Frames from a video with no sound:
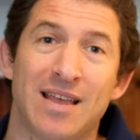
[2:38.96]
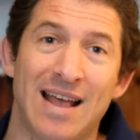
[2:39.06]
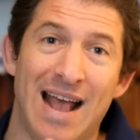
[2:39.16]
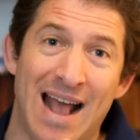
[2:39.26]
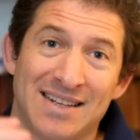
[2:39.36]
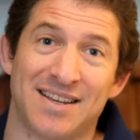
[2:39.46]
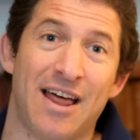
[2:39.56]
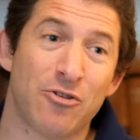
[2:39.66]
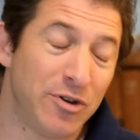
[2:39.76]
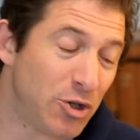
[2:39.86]
has
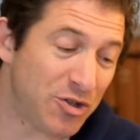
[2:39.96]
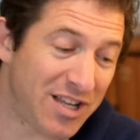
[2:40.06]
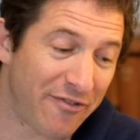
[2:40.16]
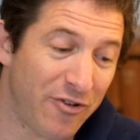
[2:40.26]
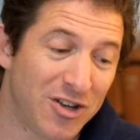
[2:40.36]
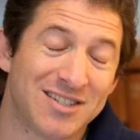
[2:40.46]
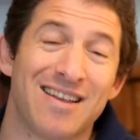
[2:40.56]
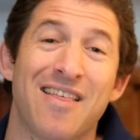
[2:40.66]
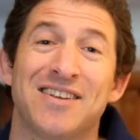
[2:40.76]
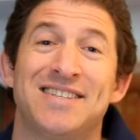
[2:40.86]
another interesting verse and
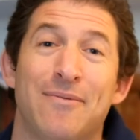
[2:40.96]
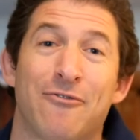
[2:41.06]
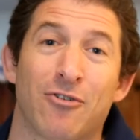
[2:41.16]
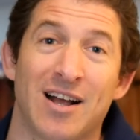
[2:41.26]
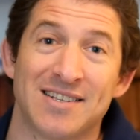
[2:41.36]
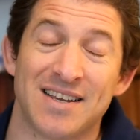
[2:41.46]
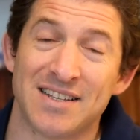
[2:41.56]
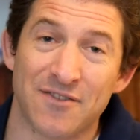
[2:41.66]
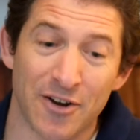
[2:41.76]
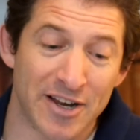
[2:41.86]
another tip for us, and
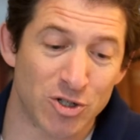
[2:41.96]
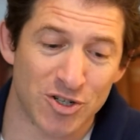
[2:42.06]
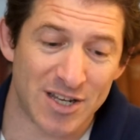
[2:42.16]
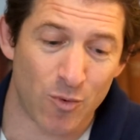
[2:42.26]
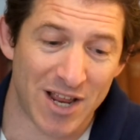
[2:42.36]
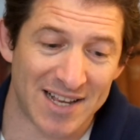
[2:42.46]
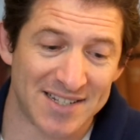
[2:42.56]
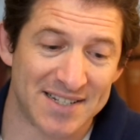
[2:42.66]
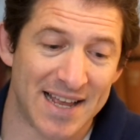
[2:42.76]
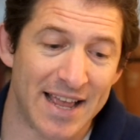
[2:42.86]
it's very interesting what he has
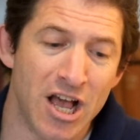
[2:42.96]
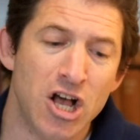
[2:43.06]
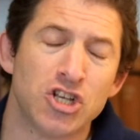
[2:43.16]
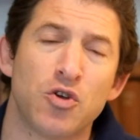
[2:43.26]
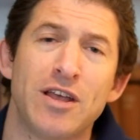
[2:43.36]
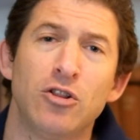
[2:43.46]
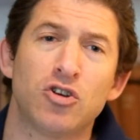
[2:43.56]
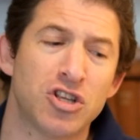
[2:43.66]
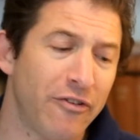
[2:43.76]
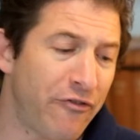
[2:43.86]
to say. So he
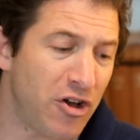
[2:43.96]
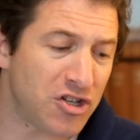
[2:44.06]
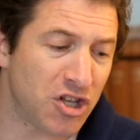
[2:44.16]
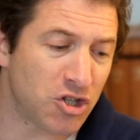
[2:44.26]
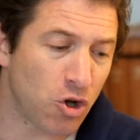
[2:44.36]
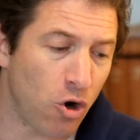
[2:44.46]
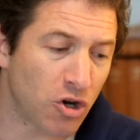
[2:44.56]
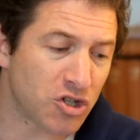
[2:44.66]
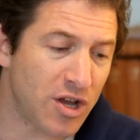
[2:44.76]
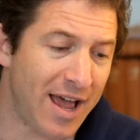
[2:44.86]
looks at the verse that
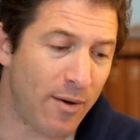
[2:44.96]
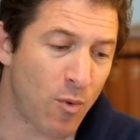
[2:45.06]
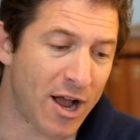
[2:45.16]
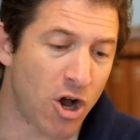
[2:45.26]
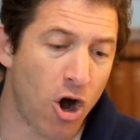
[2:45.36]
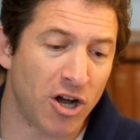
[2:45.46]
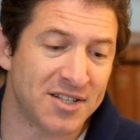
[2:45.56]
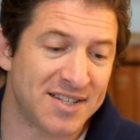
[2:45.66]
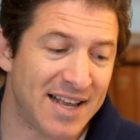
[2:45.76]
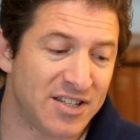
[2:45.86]
talks where God
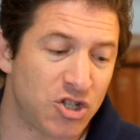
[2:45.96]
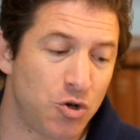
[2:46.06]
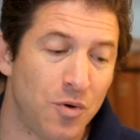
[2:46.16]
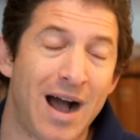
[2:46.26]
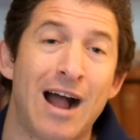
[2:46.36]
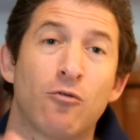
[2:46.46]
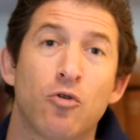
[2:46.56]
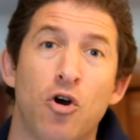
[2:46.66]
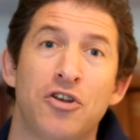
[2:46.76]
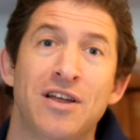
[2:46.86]
says to
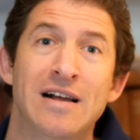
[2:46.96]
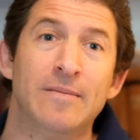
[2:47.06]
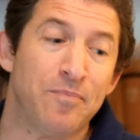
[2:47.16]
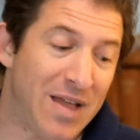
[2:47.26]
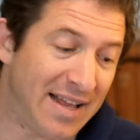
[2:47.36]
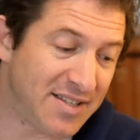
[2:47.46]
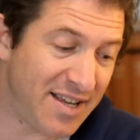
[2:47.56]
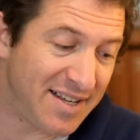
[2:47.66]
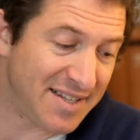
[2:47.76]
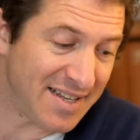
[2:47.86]
Aharon and to
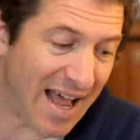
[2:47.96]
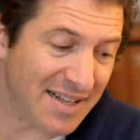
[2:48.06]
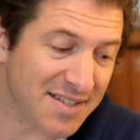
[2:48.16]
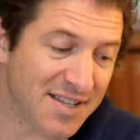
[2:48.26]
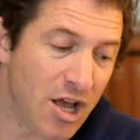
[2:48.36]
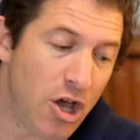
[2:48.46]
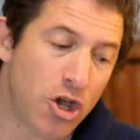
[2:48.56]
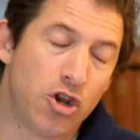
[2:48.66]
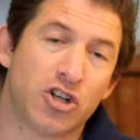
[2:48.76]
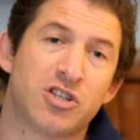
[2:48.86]
his sons,
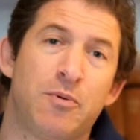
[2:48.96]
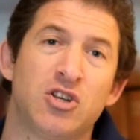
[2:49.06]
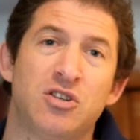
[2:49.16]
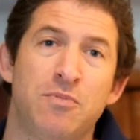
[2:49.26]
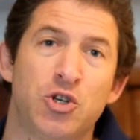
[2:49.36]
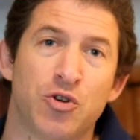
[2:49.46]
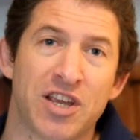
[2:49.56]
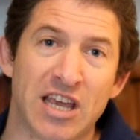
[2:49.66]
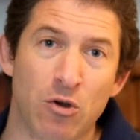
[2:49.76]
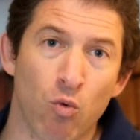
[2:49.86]
you're not supposed to be
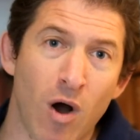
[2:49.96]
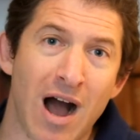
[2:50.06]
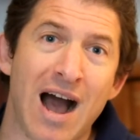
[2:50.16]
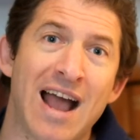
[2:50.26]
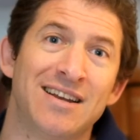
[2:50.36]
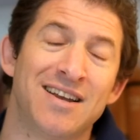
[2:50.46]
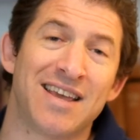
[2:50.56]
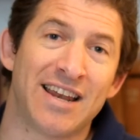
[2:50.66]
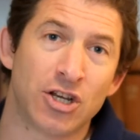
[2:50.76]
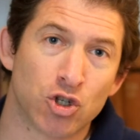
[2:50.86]
drinking wine and
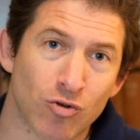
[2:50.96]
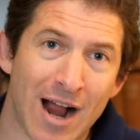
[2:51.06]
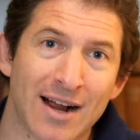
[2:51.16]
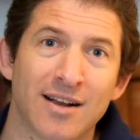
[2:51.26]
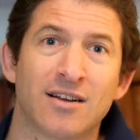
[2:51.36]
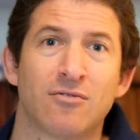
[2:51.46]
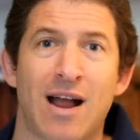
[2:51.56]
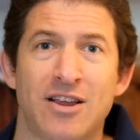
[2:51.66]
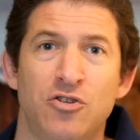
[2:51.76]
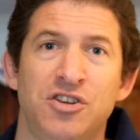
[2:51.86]
getting drunk,
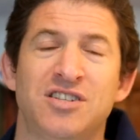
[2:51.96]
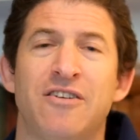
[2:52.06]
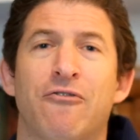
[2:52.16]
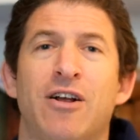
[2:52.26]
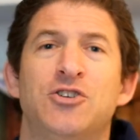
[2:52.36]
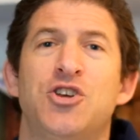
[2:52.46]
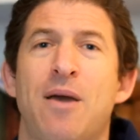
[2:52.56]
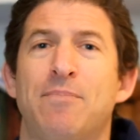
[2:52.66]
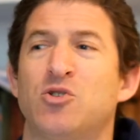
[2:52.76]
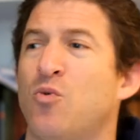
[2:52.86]
right? You need to
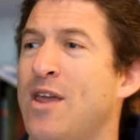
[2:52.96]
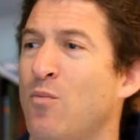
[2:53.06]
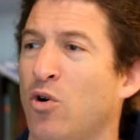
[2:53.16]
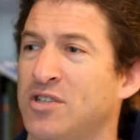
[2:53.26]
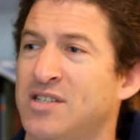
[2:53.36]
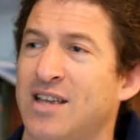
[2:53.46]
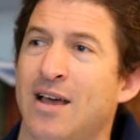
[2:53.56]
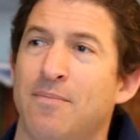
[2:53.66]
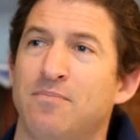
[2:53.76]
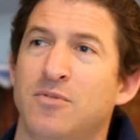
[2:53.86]
differentiate between what's
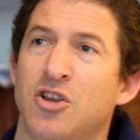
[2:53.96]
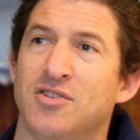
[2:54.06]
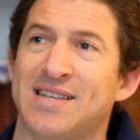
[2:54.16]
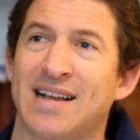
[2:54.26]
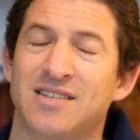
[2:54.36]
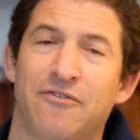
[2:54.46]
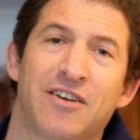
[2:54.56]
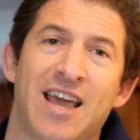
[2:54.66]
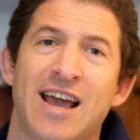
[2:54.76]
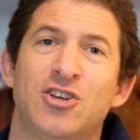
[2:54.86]

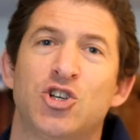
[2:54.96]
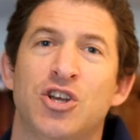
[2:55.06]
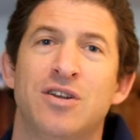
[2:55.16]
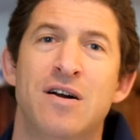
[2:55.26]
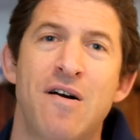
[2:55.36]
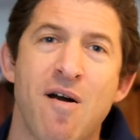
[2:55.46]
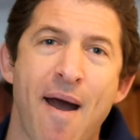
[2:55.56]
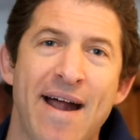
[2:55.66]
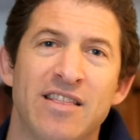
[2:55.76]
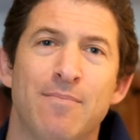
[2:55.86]
sanctification
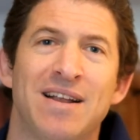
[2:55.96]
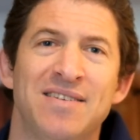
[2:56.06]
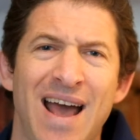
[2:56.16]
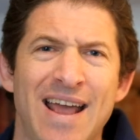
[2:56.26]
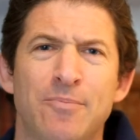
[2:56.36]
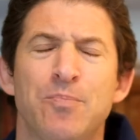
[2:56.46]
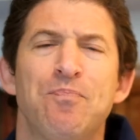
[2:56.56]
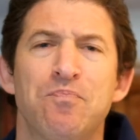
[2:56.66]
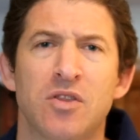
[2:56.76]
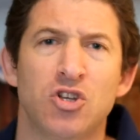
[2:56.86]
and the mundane,
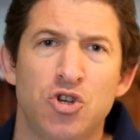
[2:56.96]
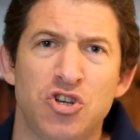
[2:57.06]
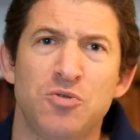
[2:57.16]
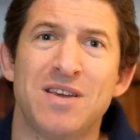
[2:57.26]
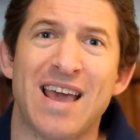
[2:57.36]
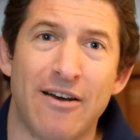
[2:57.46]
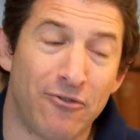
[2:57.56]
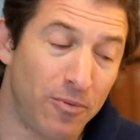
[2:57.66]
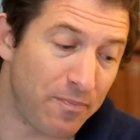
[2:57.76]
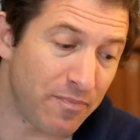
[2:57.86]
so you need to be
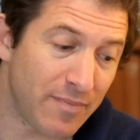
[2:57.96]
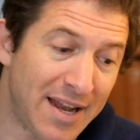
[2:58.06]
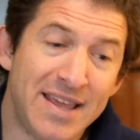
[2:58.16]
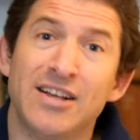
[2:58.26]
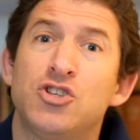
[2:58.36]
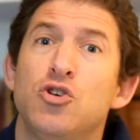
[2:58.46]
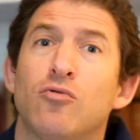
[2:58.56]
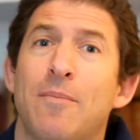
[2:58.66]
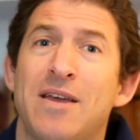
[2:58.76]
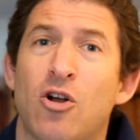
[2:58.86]
careful. And here too,
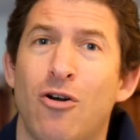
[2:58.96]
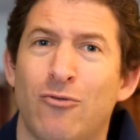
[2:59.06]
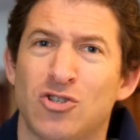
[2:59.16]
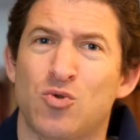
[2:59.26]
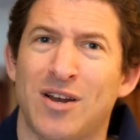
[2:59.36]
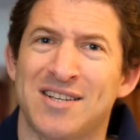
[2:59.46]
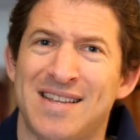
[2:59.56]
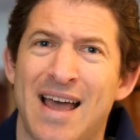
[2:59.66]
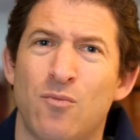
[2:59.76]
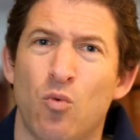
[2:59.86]
Rabbi Yaakov wants to
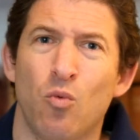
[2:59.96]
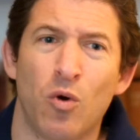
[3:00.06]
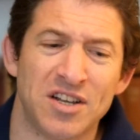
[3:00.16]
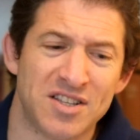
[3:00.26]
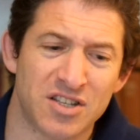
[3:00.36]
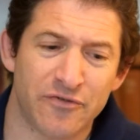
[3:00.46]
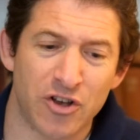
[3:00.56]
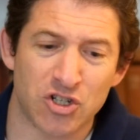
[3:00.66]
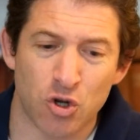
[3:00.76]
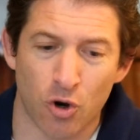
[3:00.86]
understand, what is this
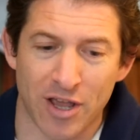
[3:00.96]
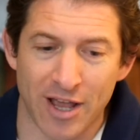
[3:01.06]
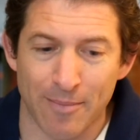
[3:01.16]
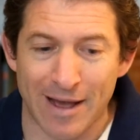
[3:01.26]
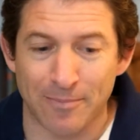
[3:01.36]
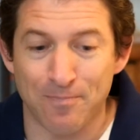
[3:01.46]
verse talking about?